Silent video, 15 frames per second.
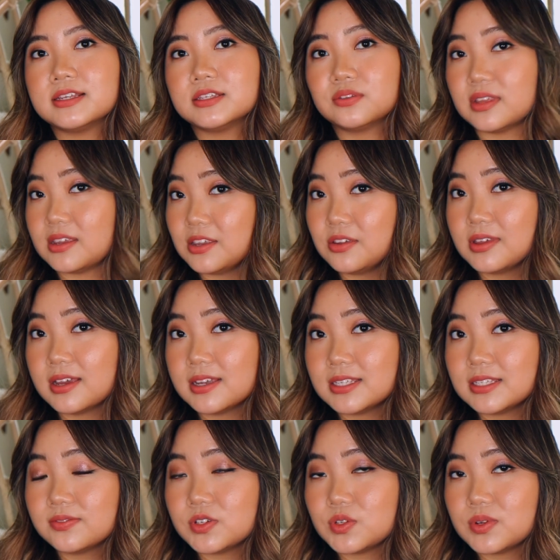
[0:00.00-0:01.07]
So thank you
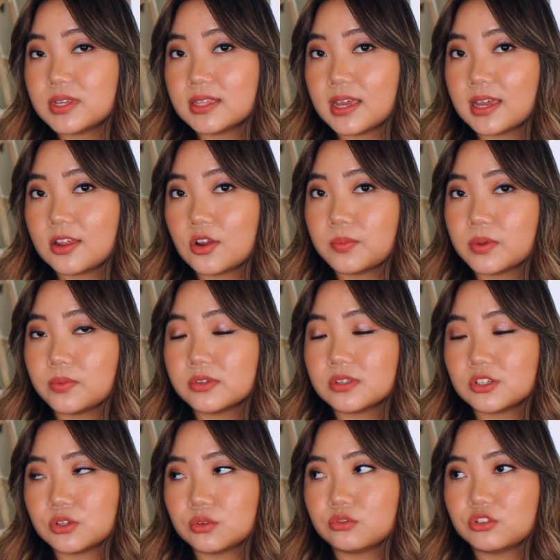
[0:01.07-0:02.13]
guys for doing that. I hope that
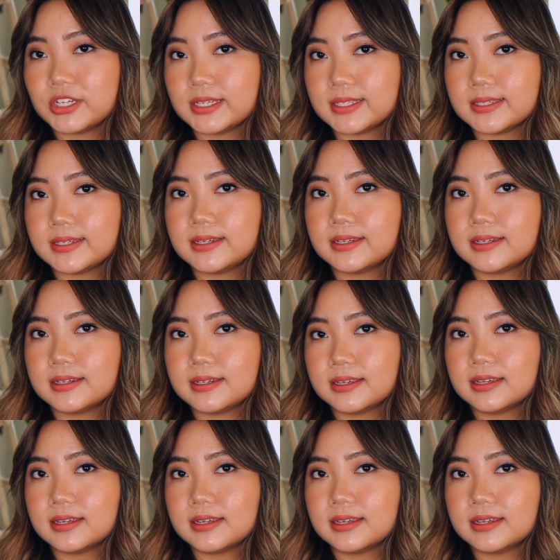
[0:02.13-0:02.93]
wasn't too cheesy,